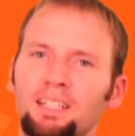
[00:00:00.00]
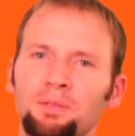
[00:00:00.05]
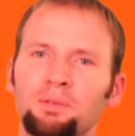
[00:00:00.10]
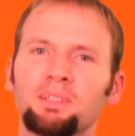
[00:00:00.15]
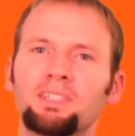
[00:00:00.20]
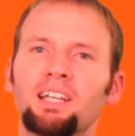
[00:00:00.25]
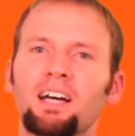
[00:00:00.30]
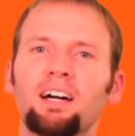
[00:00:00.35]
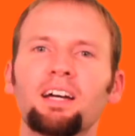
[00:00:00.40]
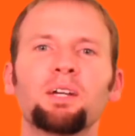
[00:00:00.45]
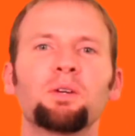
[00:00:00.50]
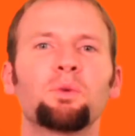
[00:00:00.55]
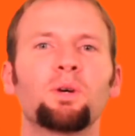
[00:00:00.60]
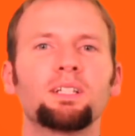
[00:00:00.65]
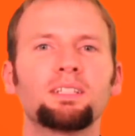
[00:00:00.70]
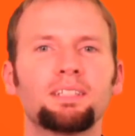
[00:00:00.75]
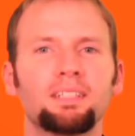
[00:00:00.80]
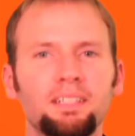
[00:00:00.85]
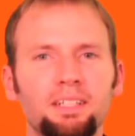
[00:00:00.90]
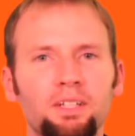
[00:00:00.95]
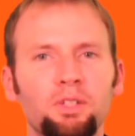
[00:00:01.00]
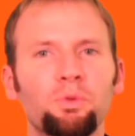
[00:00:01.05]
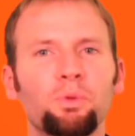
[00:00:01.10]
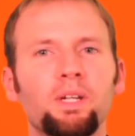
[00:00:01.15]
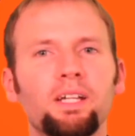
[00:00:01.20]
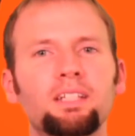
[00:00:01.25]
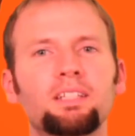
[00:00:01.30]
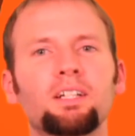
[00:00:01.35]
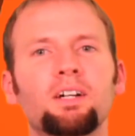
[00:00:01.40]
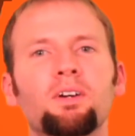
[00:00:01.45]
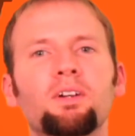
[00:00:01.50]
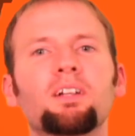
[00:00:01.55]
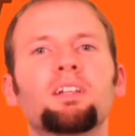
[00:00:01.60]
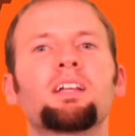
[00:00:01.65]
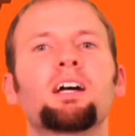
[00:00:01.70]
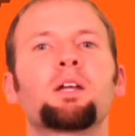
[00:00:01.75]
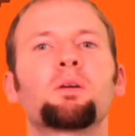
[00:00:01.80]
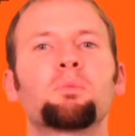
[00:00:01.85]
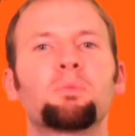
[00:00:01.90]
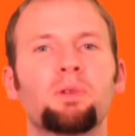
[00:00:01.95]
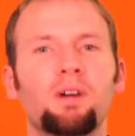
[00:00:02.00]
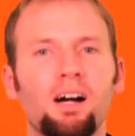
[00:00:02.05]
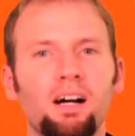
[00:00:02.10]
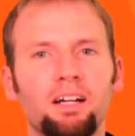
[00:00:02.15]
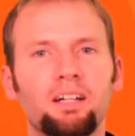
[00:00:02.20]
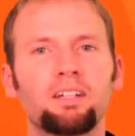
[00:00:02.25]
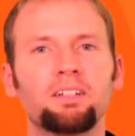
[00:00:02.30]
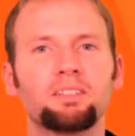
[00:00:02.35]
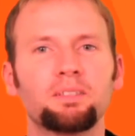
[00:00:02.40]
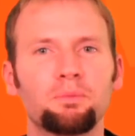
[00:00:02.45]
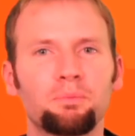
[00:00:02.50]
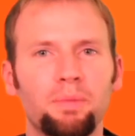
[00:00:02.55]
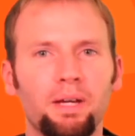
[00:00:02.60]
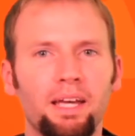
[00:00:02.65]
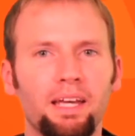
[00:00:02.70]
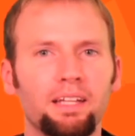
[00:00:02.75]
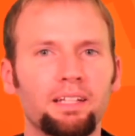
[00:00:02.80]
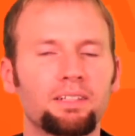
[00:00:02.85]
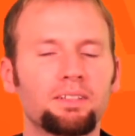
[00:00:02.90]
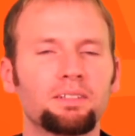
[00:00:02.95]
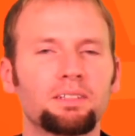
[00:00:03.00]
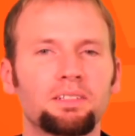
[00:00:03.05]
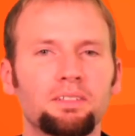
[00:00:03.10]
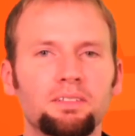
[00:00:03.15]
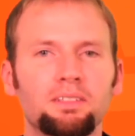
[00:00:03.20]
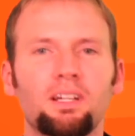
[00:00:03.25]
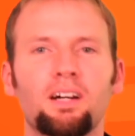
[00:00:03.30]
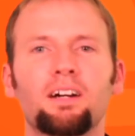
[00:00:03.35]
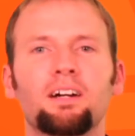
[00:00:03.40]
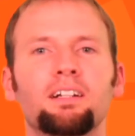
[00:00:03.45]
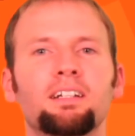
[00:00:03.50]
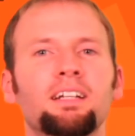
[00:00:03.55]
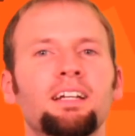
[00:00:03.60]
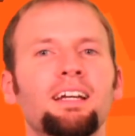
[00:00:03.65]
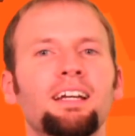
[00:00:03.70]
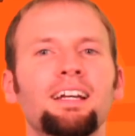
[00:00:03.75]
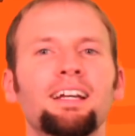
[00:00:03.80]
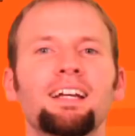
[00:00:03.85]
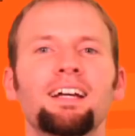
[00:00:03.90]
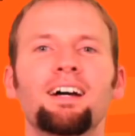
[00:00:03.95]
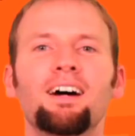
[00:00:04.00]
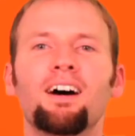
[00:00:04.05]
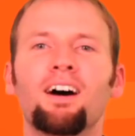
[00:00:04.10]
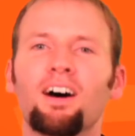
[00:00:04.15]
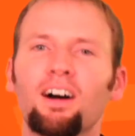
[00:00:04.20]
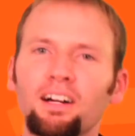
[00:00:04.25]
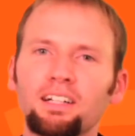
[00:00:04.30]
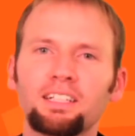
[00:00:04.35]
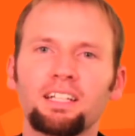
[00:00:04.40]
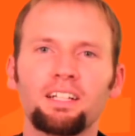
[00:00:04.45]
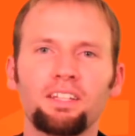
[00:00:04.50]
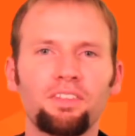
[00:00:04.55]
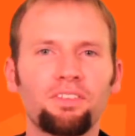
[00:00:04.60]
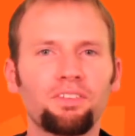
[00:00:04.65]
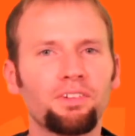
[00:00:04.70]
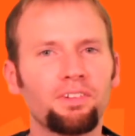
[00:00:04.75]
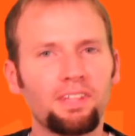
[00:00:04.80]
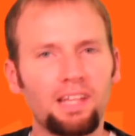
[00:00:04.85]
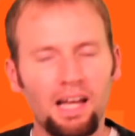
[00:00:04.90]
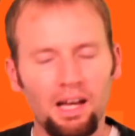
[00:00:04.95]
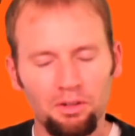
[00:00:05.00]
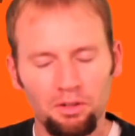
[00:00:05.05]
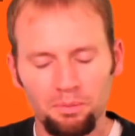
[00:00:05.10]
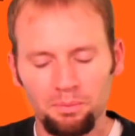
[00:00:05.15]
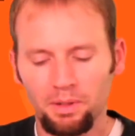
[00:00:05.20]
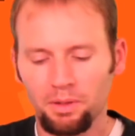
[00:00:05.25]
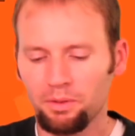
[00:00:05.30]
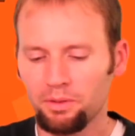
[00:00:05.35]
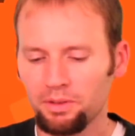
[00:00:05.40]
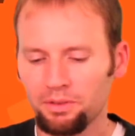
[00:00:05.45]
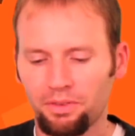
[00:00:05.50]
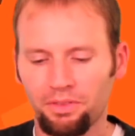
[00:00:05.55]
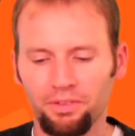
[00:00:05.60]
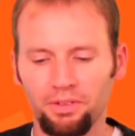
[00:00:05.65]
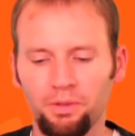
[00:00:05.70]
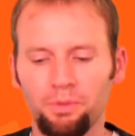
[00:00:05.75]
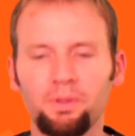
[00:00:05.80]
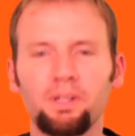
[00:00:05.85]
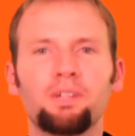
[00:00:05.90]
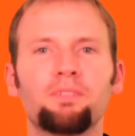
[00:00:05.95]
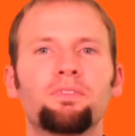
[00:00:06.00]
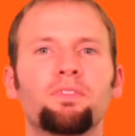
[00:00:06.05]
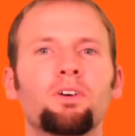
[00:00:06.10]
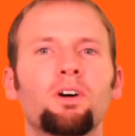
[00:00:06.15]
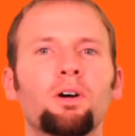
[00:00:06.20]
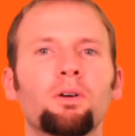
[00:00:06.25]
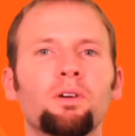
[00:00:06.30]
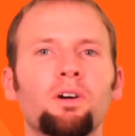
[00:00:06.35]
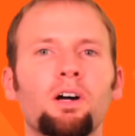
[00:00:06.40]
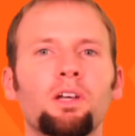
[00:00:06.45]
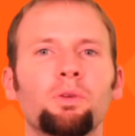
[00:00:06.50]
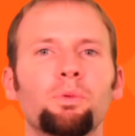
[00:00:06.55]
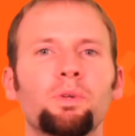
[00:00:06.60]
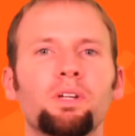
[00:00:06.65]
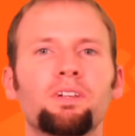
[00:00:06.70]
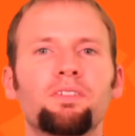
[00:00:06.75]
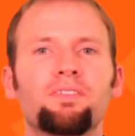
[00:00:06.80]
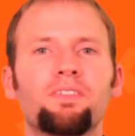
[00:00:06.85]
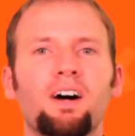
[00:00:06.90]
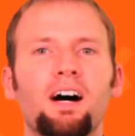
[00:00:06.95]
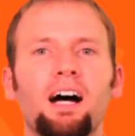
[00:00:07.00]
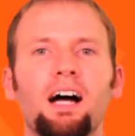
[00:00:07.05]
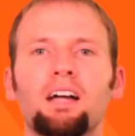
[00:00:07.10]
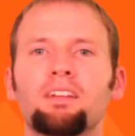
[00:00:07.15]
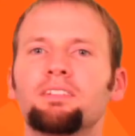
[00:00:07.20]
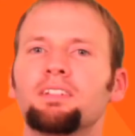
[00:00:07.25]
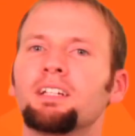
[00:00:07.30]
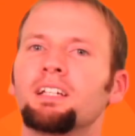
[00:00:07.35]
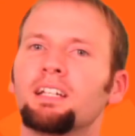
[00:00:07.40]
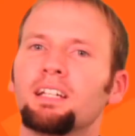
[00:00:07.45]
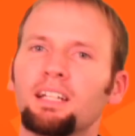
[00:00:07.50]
Let me tell you, it wasn't a good week to own a lot of Broncos and Bengals. It was hard hard getting through that one, but we're through week 4, we're on to week 5.